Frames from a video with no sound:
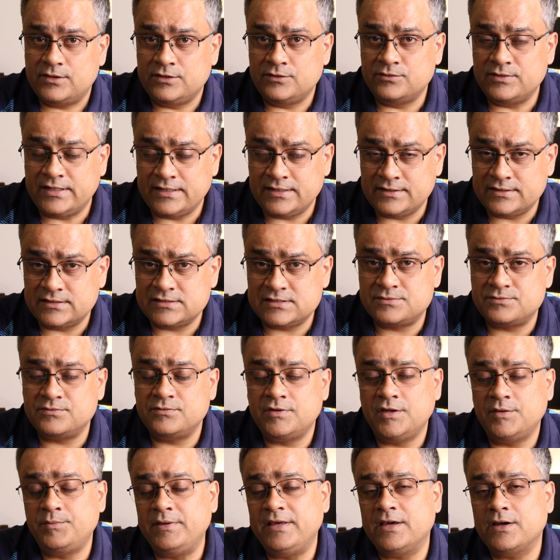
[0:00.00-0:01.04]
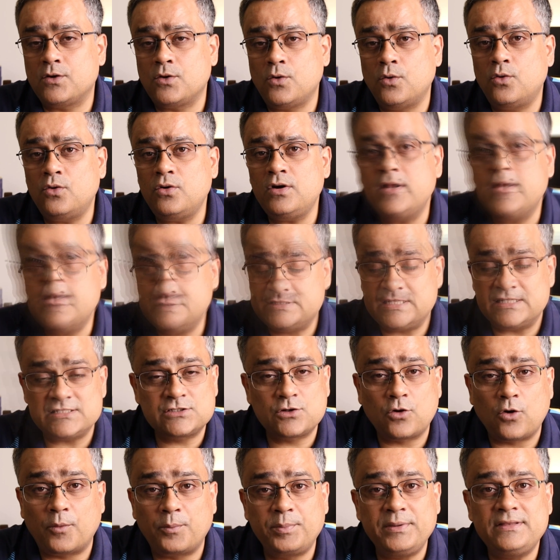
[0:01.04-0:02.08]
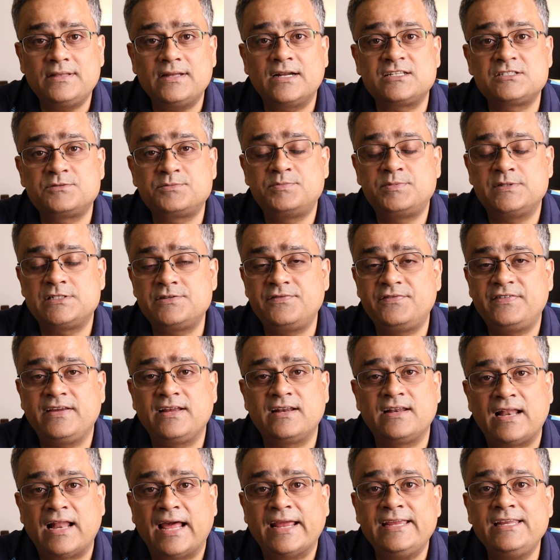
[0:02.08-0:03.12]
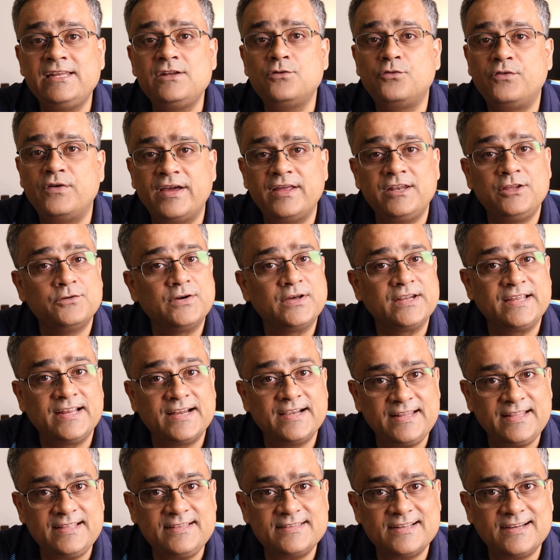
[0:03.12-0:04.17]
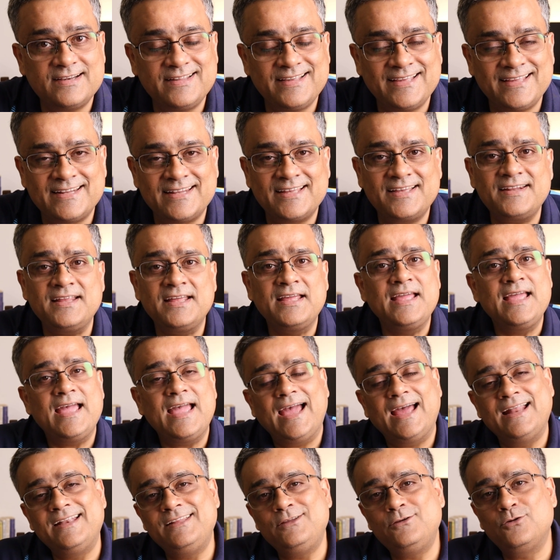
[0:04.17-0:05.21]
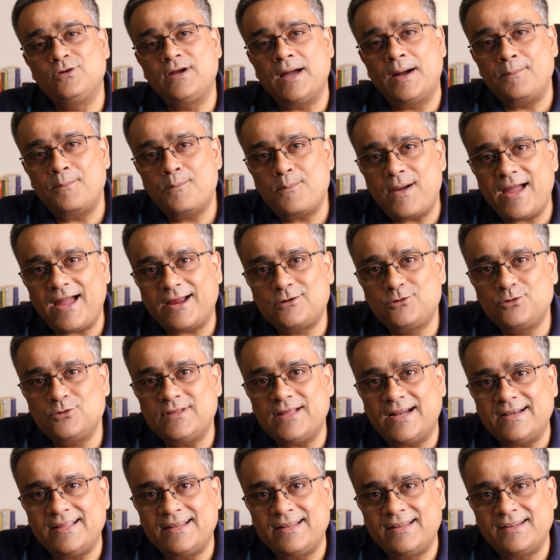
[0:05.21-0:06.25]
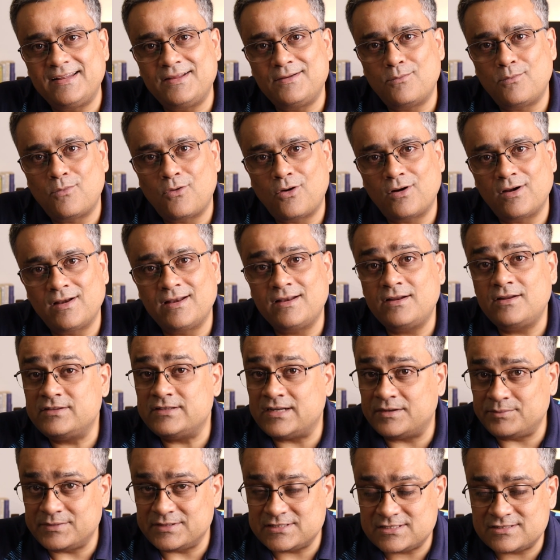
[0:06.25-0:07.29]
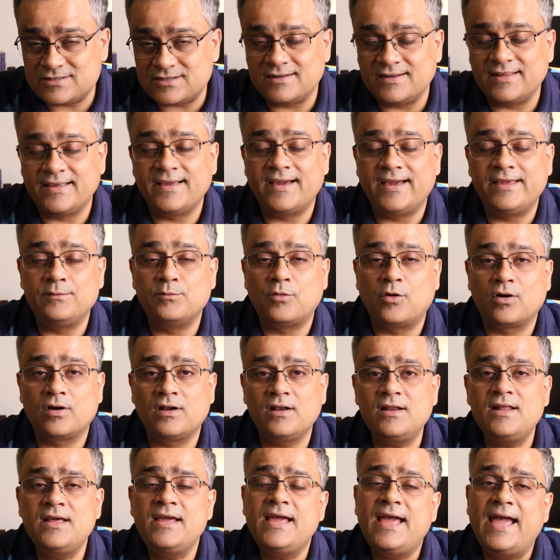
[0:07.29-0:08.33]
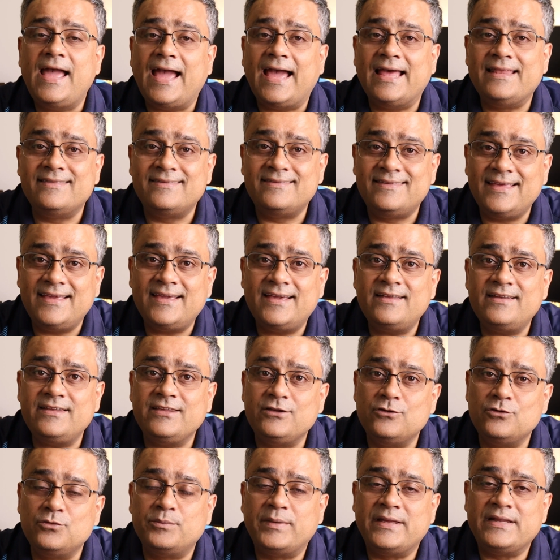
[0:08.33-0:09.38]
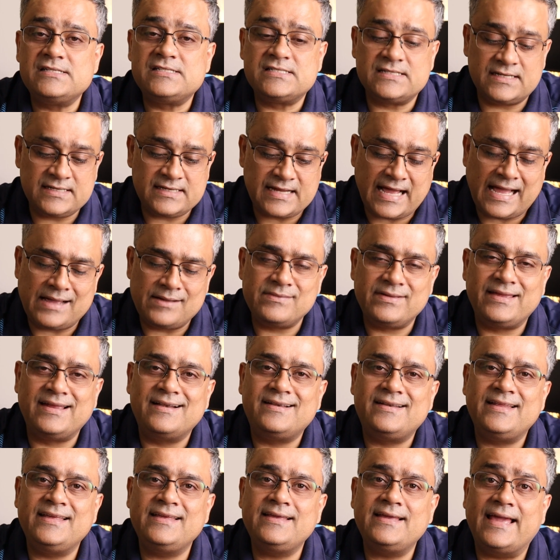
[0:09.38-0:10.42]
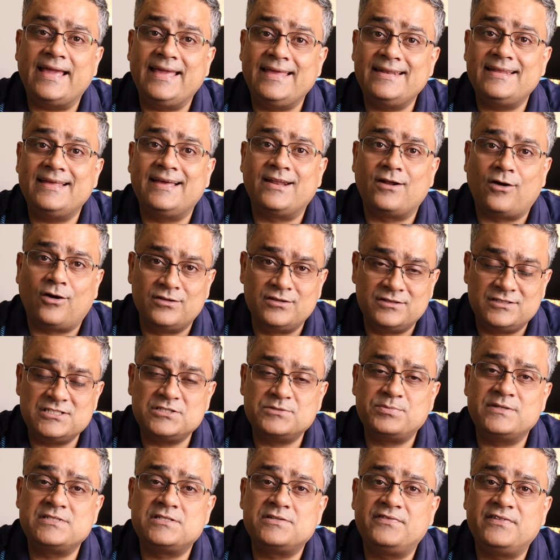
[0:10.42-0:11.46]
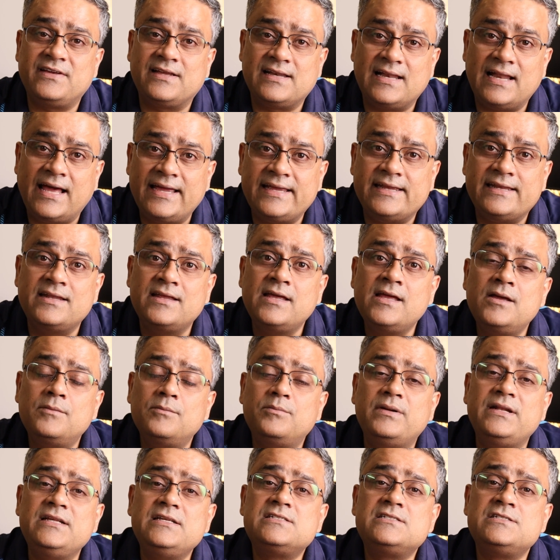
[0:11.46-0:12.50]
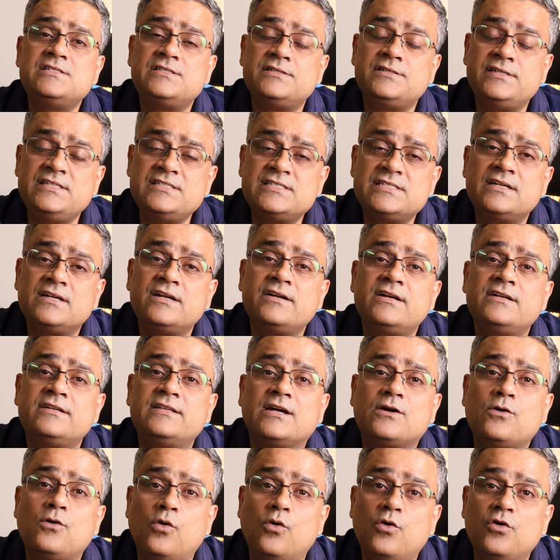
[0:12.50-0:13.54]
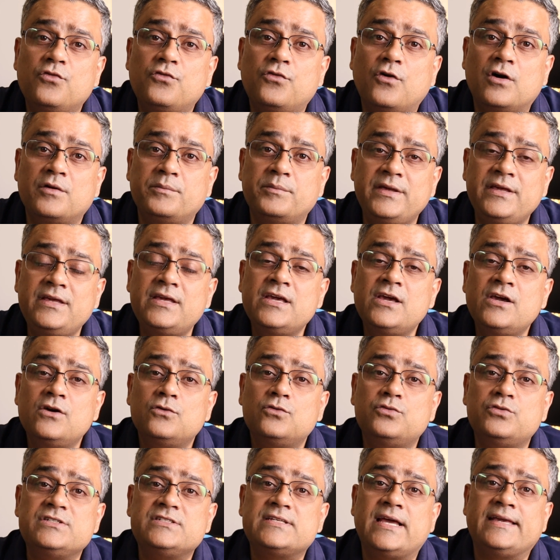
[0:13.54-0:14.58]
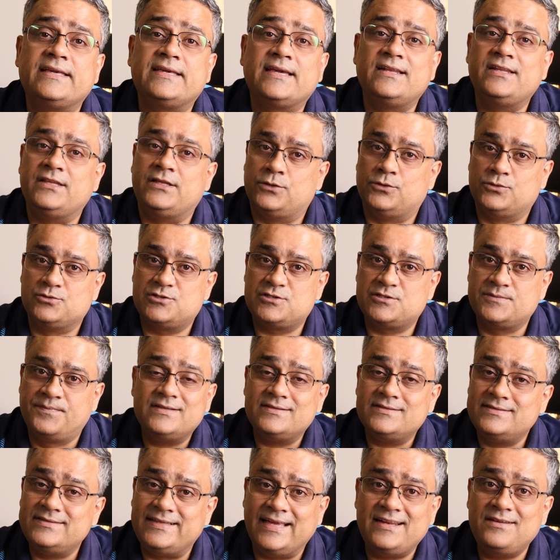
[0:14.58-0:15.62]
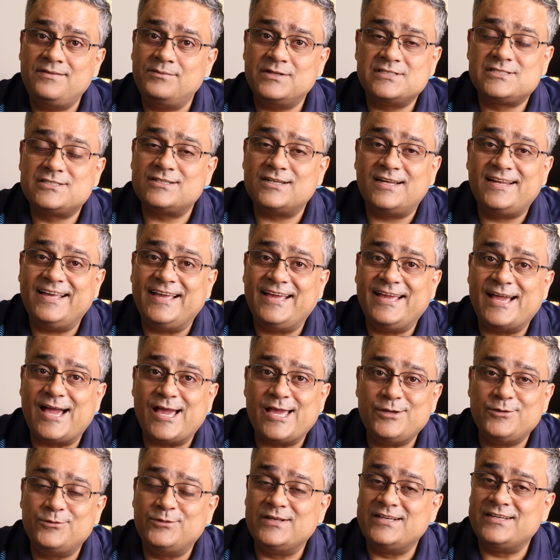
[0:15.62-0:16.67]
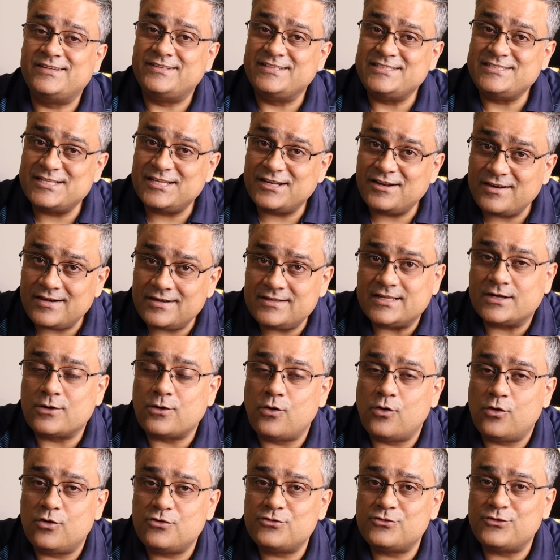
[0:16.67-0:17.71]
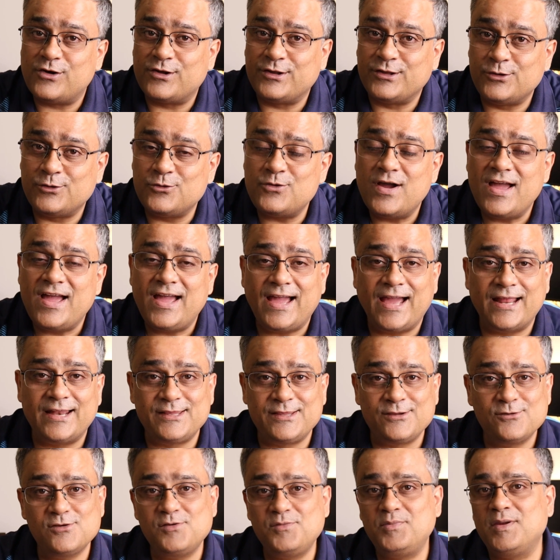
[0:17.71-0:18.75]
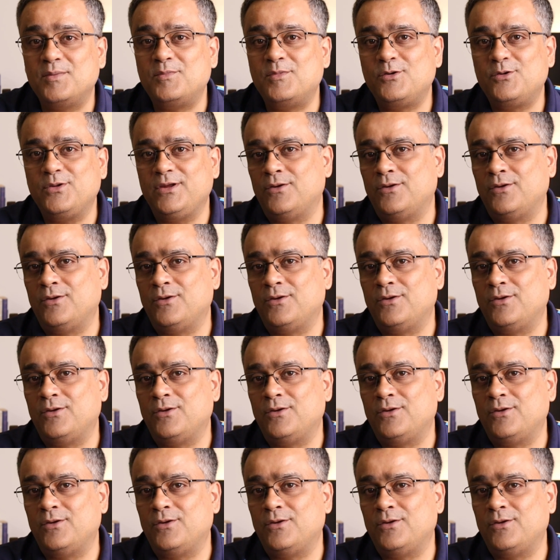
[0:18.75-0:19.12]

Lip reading: in this VBA code, just copy that specific line where you are getting that error, and you come back to that LLM model, that Mistral AI model. And there you mentioned, I'm getting error on this specific line. Please regenerate the code for me, which I can use. Then Mistral AI will regenerate the code for you, and you will be able to